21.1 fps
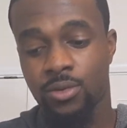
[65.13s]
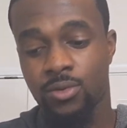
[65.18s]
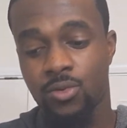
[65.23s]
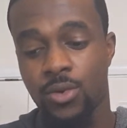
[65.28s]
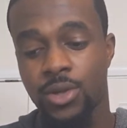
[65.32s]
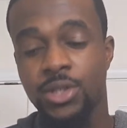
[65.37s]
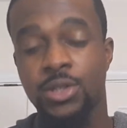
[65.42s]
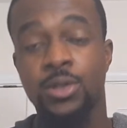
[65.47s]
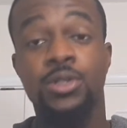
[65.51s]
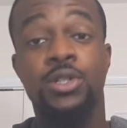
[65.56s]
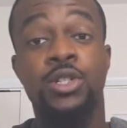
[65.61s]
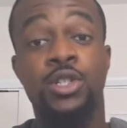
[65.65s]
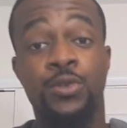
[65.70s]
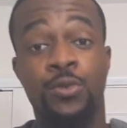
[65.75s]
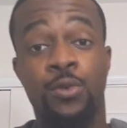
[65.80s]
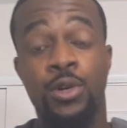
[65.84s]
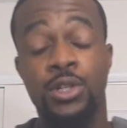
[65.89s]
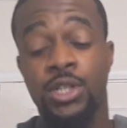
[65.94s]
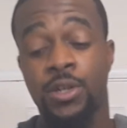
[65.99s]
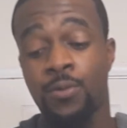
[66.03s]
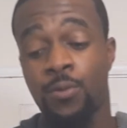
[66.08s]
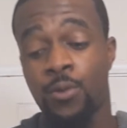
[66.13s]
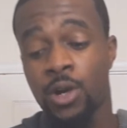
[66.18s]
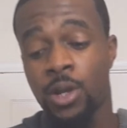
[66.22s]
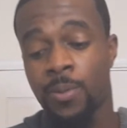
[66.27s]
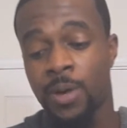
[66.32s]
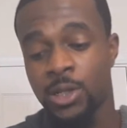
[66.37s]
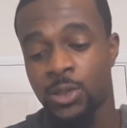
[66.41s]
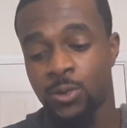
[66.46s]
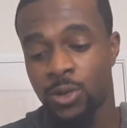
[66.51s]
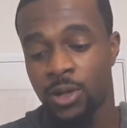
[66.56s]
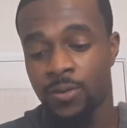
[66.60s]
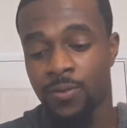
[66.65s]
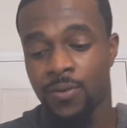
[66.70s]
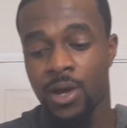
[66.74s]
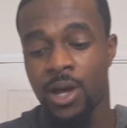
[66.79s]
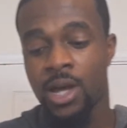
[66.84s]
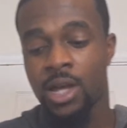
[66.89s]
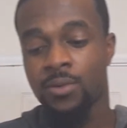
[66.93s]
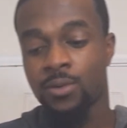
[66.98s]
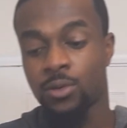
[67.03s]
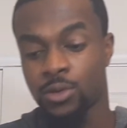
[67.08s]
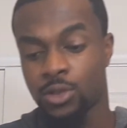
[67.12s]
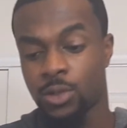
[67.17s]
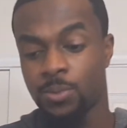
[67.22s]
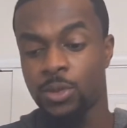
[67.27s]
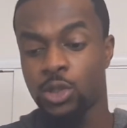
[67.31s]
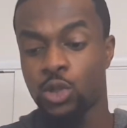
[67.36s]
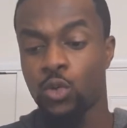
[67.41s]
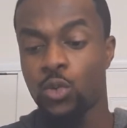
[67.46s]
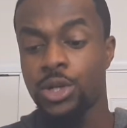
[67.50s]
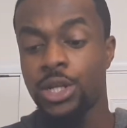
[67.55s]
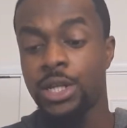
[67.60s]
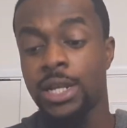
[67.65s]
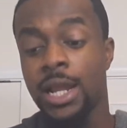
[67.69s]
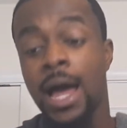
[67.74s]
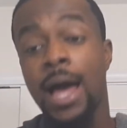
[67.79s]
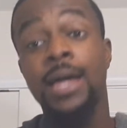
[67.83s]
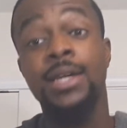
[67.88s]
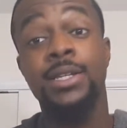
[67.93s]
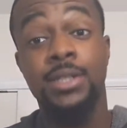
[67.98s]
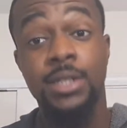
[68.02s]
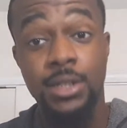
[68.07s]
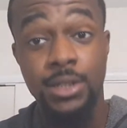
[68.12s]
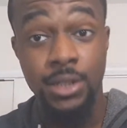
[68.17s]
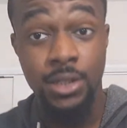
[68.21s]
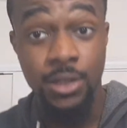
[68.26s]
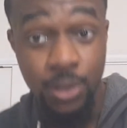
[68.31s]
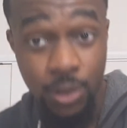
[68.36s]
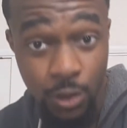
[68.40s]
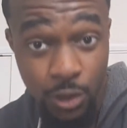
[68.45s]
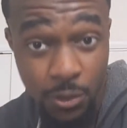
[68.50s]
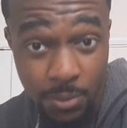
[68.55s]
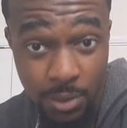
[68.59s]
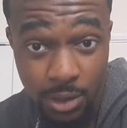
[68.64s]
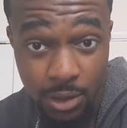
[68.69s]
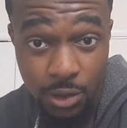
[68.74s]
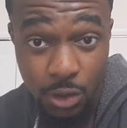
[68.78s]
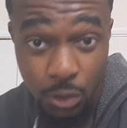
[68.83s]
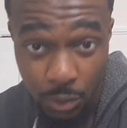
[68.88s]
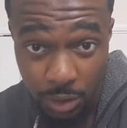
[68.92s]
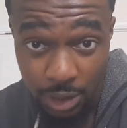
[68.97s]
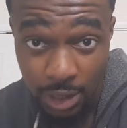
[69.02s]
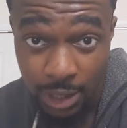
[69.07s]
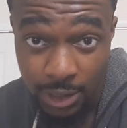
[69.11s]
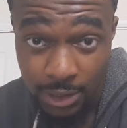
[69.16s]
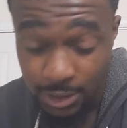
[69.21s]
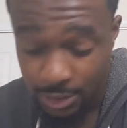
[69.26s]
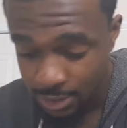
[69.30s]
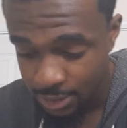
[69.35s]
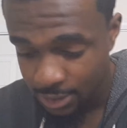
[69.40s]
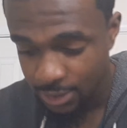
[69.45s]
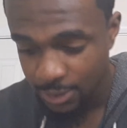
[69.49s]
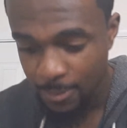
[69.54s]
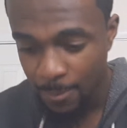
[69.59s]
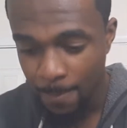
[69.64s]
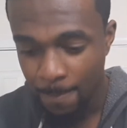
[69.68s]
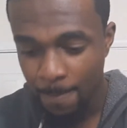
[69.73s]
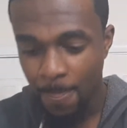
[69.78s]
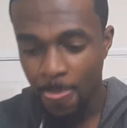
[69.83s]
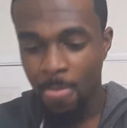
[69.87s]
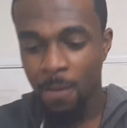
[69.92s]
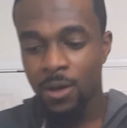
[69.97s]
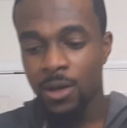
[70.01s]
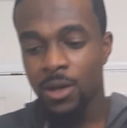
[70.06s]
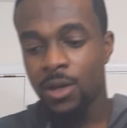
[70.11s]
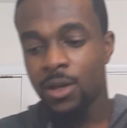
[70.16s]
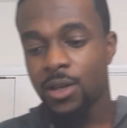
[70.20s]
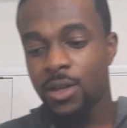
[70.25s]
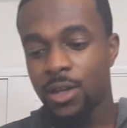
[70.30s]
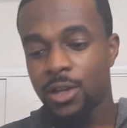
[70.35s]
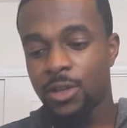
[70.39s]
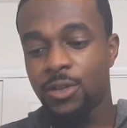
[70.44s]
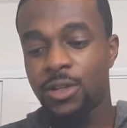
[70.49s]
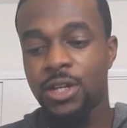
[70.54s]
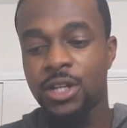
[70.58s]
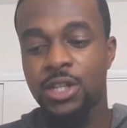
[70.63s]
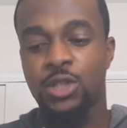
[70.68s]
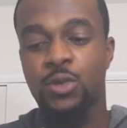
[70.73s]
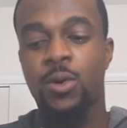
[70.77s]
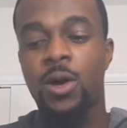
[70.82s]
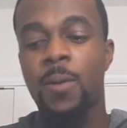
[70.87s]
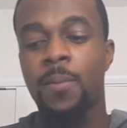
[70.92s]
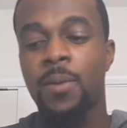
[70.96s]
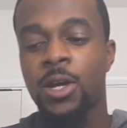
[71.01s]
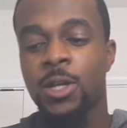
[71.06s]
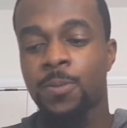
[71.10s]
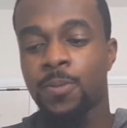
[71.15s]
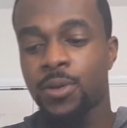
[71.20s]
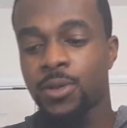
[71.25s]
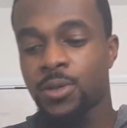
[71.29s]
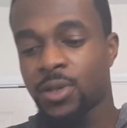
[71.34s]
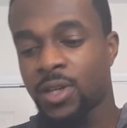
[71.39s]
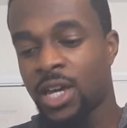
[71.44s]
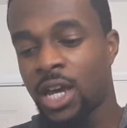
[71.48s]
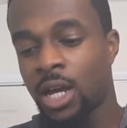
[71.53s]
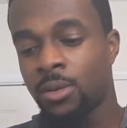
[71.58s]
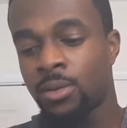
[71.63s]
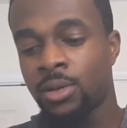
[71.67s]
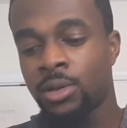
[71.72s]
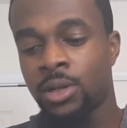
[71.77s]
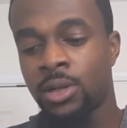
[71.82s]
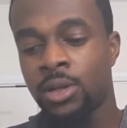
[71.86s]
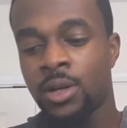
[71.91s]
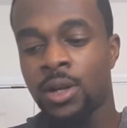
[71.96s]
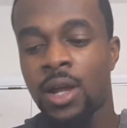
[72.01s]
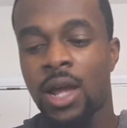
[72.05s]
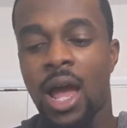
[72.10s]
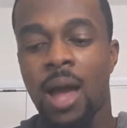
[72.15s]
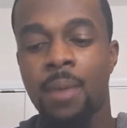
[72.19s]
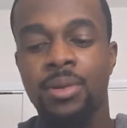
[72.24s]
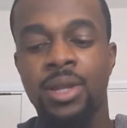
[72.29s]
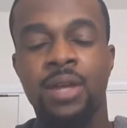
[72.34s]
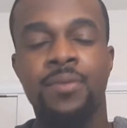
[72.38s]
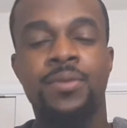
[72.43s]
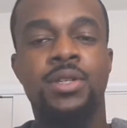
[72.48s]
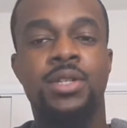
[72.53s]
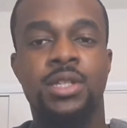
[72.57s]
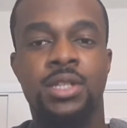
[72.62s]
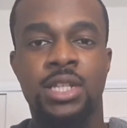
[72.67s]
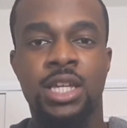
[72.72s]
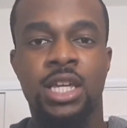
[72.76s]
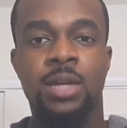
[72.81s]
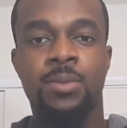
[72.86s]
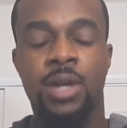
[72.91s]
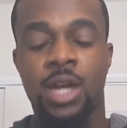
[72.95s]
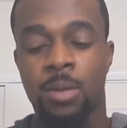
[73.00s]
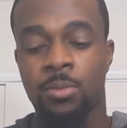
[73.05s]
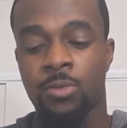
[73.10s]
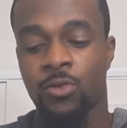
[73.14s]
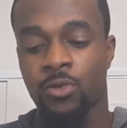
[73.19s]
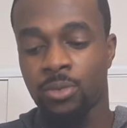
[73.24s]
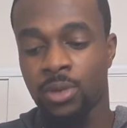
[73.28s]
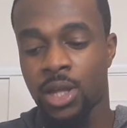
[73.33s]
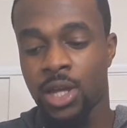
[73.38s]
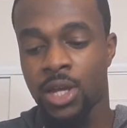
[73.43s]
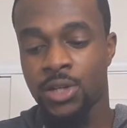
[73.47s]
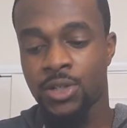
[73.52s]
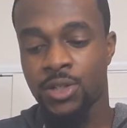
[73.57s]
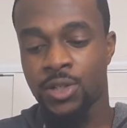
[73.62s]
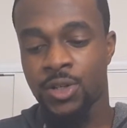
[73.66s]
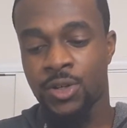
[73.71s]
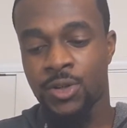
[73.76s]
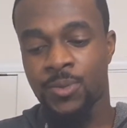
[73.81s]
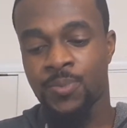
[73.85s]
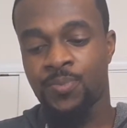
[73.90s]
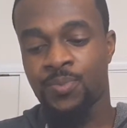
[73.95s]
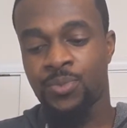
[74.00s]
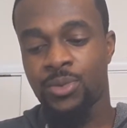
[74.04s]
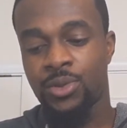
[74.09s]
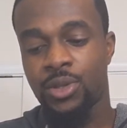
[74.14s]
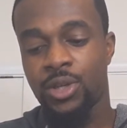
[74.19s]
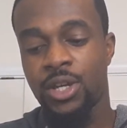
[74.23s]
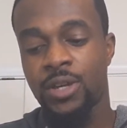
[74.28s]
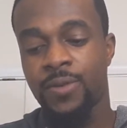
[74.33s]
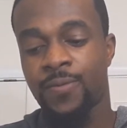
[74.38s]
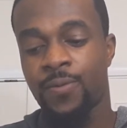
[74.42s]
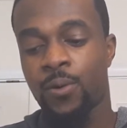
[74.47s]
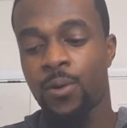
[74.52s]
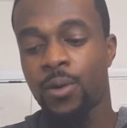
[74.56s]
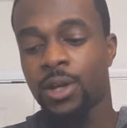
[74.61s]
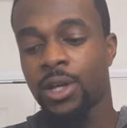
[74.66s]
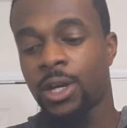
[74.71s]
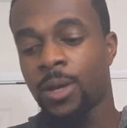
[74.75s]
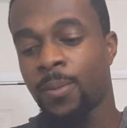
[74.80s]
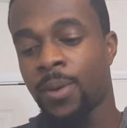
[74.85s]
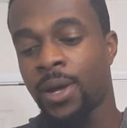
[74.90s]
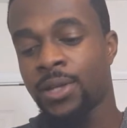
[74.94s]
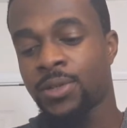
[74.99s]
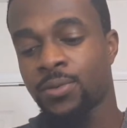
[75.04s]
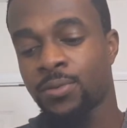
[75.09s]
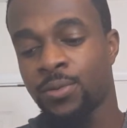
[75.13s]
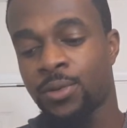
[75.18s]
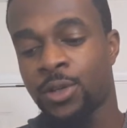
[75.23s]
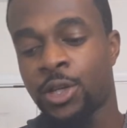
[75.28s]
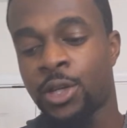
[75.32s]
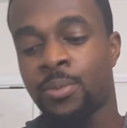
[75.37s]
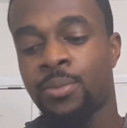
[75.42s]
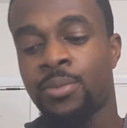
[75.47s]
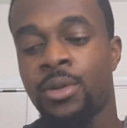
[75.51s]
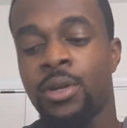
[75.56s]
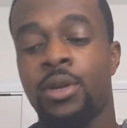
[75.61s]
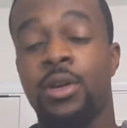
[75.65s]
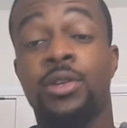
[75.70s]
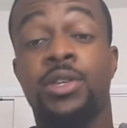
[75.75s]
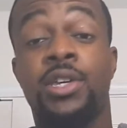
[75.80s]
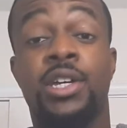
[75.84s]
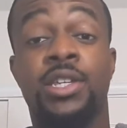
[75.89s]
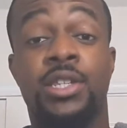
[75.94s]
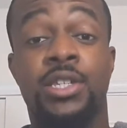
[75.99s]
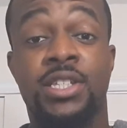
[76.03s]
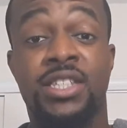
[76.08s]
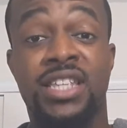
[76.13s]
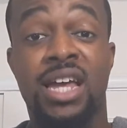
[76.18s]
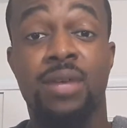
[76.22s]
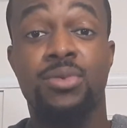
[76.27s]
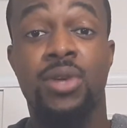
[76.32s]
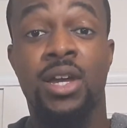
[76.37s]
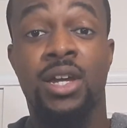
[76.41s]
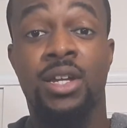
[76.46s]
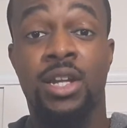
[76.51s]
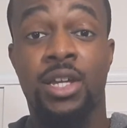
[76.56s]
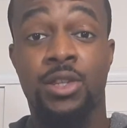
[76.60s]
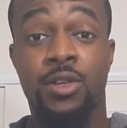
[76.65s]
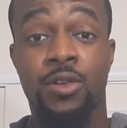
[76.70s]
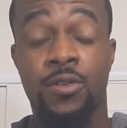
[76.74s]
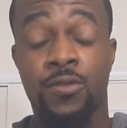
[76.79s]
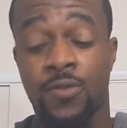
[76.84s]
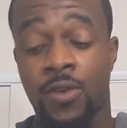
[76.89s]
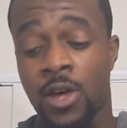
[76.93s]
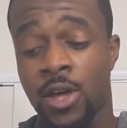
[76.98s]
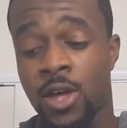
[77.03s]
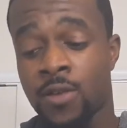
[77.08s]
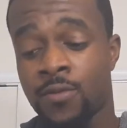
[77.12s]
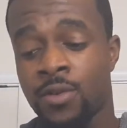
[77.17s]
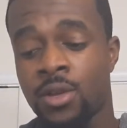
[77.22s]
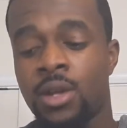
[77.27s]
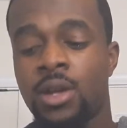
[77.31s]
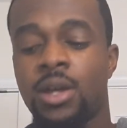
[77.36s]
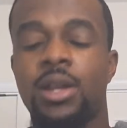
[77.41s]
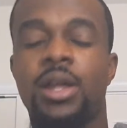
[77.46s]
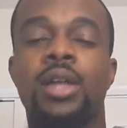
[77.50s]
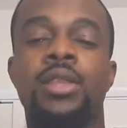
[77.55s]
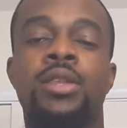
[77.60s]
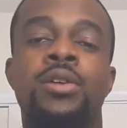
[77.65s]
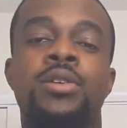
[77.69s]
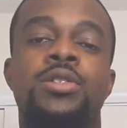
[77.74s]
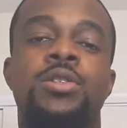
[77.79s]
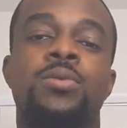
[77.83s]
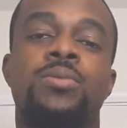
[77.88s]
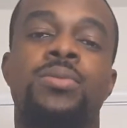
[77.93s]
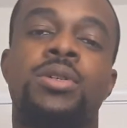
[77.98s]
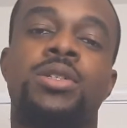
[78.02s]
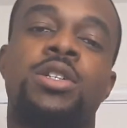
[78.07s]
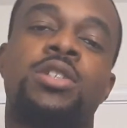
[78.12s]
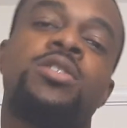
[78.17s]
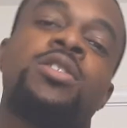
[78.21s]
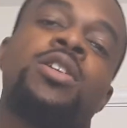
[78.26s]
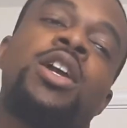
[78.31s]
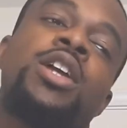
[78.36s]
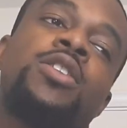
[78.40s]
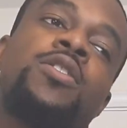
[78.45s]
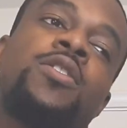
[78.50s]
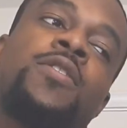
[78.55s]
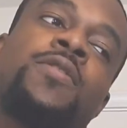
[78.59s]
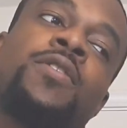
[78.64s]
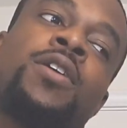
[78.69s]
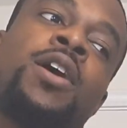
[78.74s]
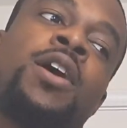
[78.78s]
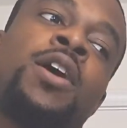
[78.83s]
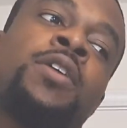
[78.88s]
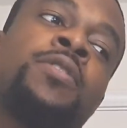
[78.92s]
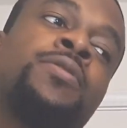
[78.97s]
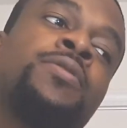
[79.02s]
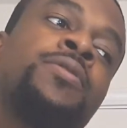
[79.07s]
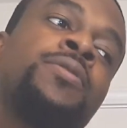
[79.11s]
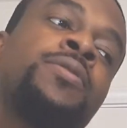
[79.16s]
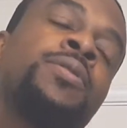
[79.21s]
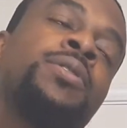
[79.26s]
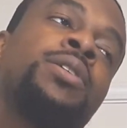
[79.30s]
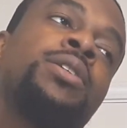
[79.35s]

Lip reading: Resolution is 1440 by 25, or 2960, 2960. You get a 12 megapixel camera. I believe it's the same camera from last year. You get 4 gigabytes of RAM. You get the Snapdragon 835. Now I've done some research on the 835.